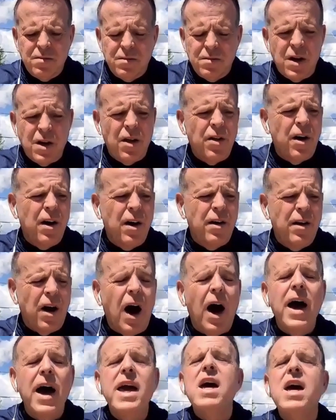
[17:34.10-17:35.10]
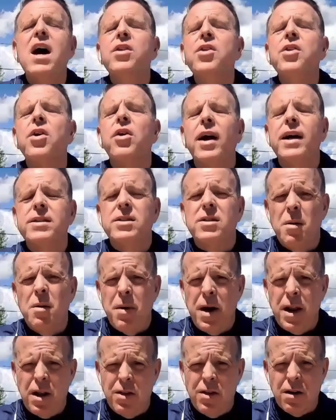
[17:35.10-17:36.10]
Now, I
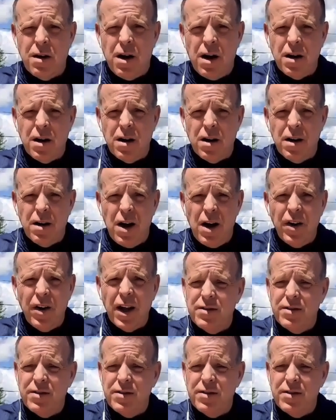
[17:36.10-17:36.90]
underestimated their hunger level.